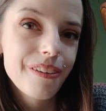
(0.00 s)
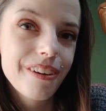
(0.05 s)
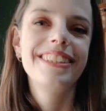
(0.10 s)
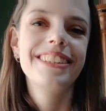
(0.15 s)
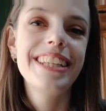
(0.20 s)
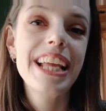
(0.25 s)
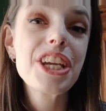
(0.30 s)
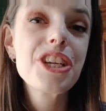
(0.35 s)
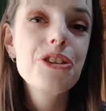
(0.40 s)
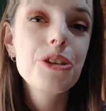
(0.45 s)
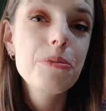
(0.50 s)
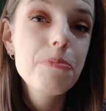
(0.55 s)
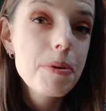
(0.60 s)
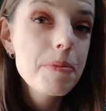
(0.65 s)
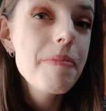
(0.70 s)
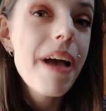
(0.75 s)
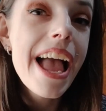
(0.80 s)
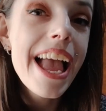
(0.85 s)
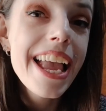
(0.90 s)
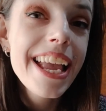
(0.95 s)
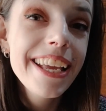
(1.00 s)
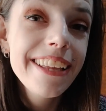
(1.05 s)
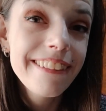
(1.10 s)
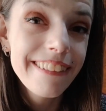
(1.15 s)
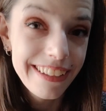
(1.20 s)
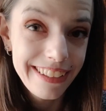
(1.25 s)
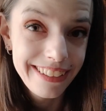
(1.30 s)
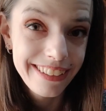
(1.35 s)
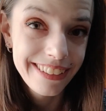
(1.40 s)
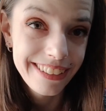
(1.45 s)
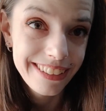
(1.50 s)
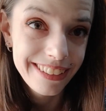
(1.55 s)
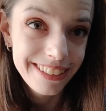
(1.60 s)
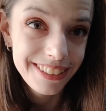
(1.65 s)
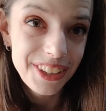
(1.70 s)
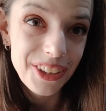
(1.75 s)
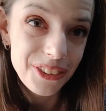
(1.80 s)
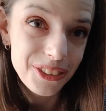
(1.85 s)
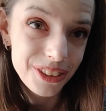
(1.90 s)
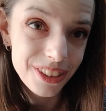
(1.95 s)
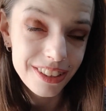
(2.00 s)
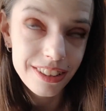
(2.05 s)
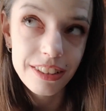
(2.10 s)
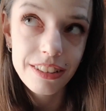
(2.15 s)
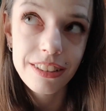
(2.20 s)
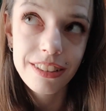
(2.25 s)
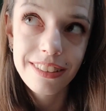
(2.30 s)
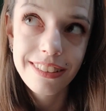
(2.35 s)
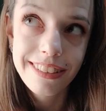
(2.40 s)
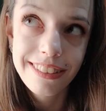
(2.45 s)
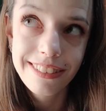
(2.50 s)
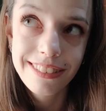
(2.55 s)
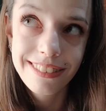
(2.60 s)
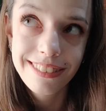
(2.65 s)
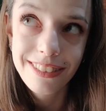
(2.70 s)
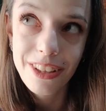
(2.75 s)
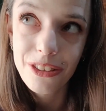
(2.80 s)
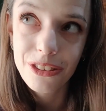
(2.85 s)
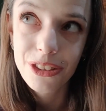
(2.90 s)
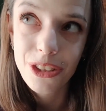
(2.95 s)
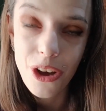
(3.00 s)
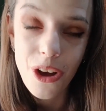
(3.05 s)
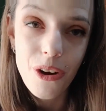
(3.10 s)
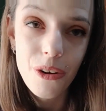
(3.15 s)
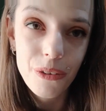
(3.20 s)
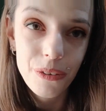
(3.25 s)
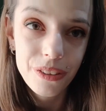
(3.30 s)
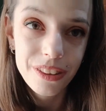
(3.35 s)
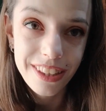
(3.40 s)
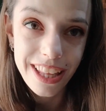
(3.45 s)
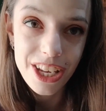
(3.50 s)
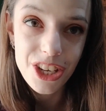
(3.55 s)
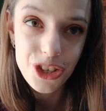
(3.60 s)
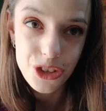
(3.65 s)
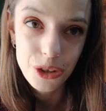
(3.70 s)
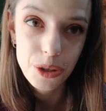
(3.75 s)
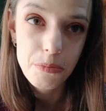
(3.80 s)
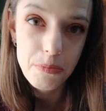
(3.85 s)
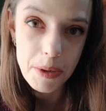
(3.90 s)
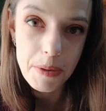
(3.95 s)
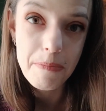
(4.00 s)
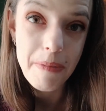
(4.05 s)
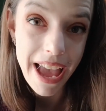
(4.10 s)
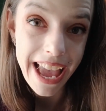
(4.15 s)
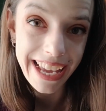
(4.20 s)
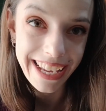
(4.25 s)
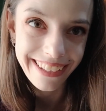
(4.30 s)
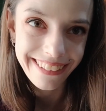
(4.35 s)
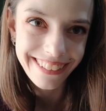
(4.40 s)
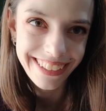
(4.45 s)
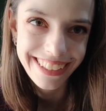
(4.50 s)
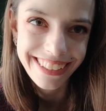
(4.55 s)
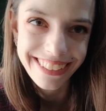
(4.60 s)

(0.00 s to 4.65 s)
They should be made, not go. They should be made.